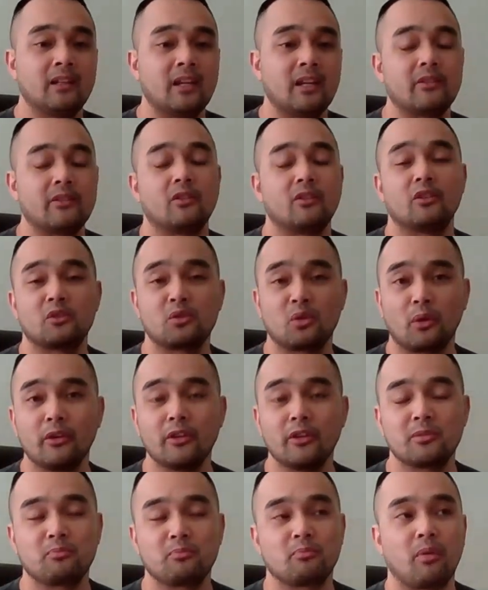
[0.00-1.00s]
Now the
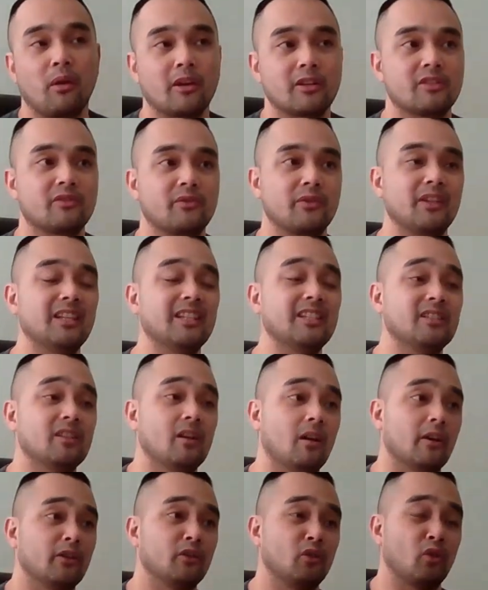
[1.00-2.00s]
notorious parts for these
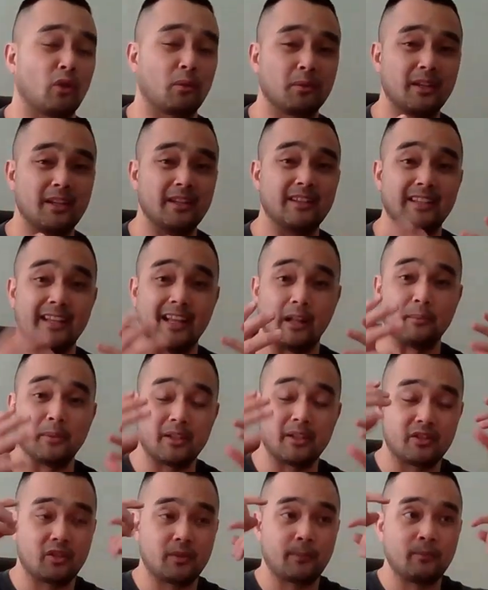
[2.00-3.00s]
are normally the
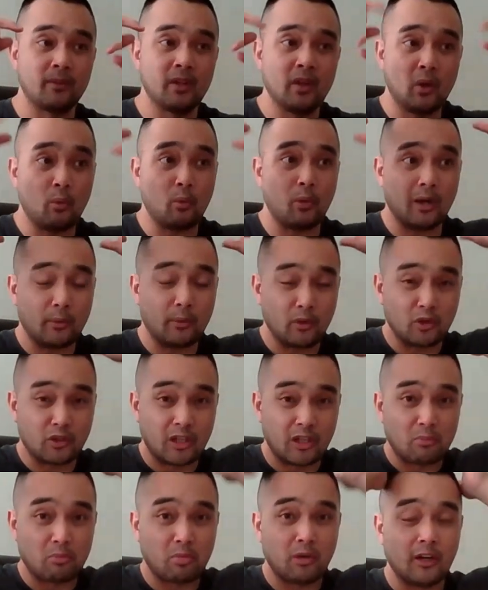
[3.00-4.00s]
helmets, where when you
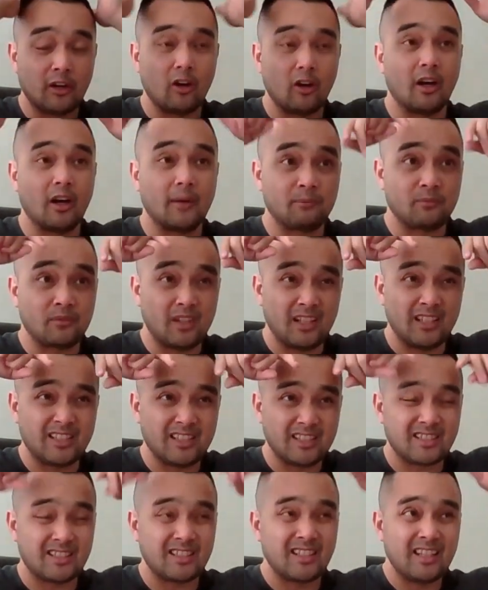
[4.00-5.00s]
try to put it on, it
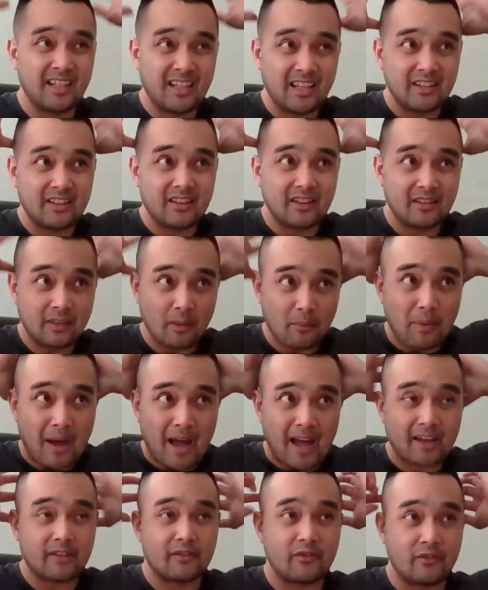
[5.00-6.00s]
just the
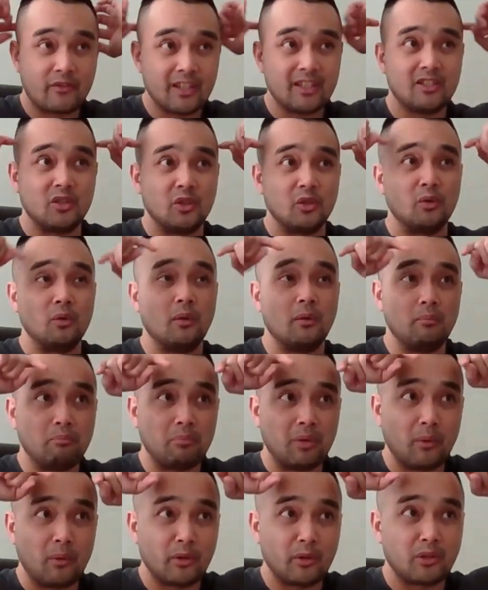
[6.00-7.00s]
back fits you,
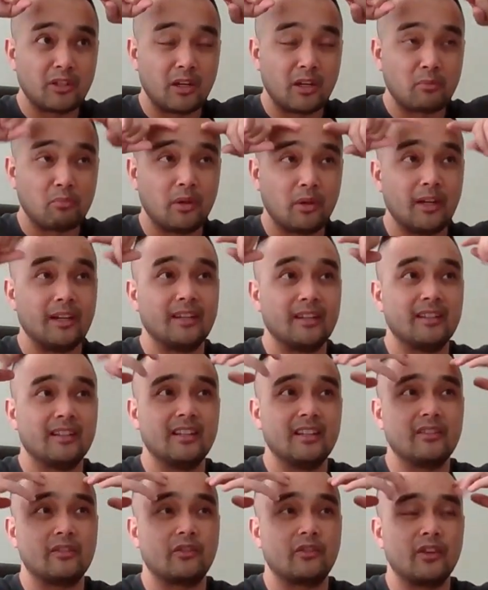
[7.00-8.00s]
but when you try to put it
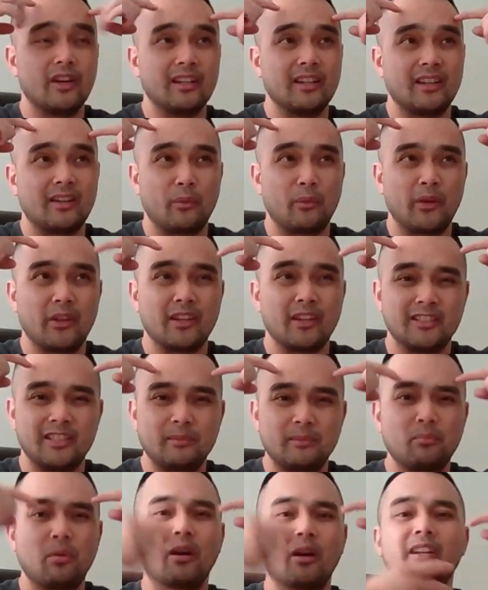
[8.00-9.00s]
in the front, where the
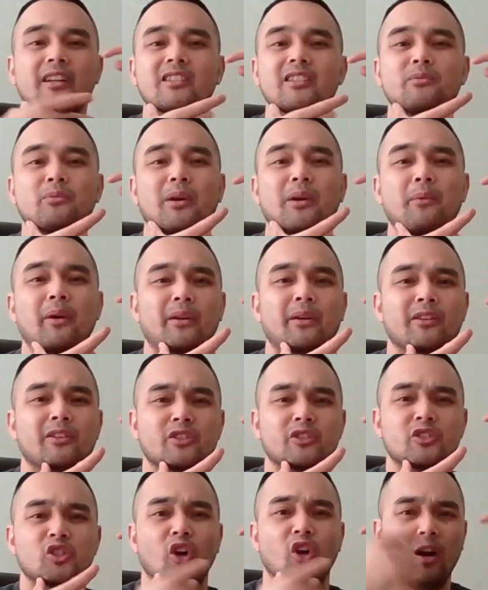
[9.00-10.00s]
chin part is, right by
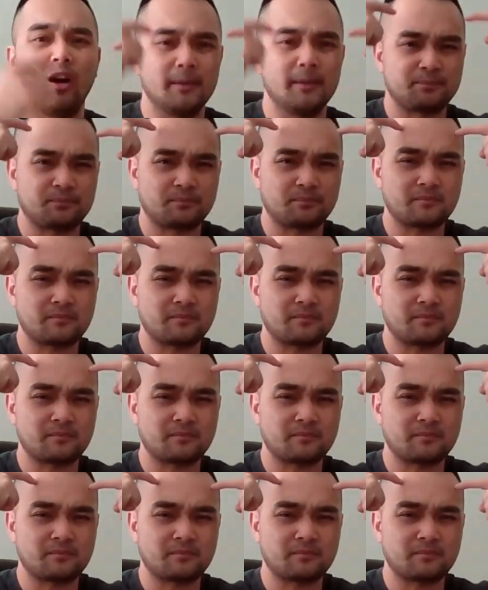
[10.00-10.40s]
your jaw,